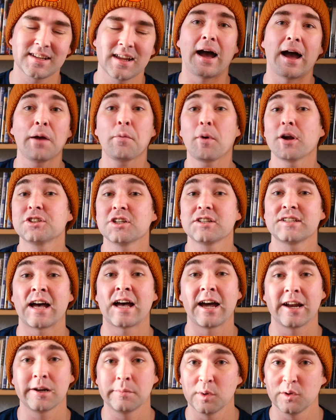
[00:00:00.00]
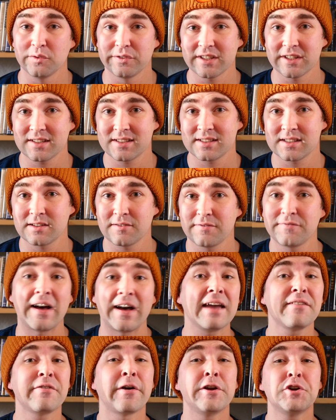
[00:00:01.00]
I watch a ton of movies,
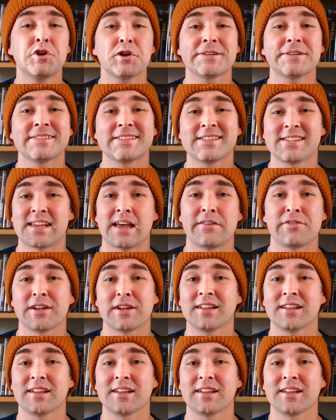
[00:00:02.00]
507